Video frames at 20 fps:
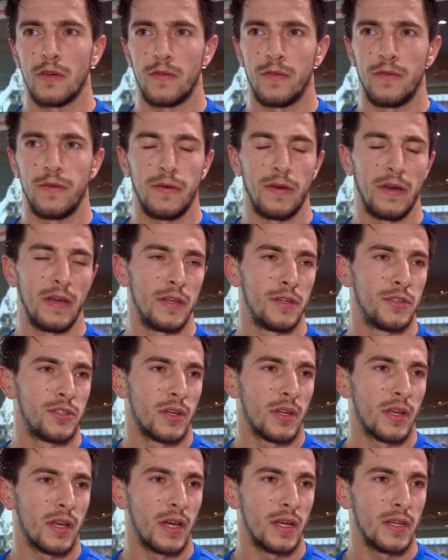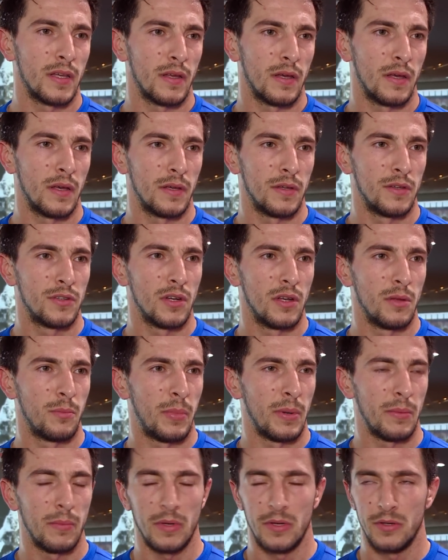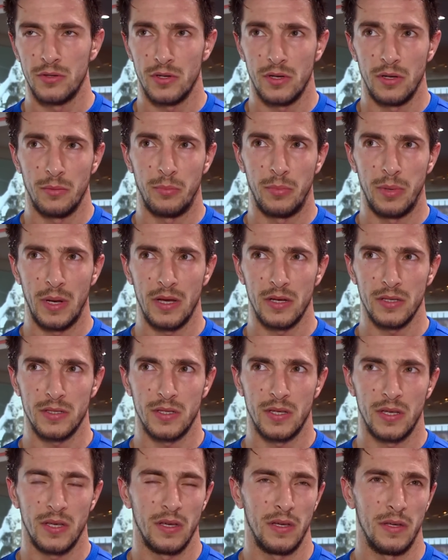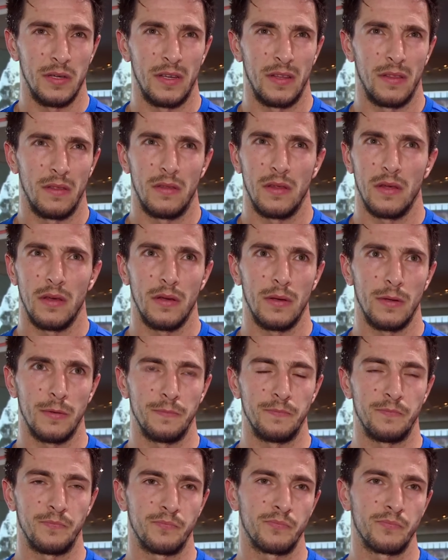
of injury guys, injury injury players, and uh,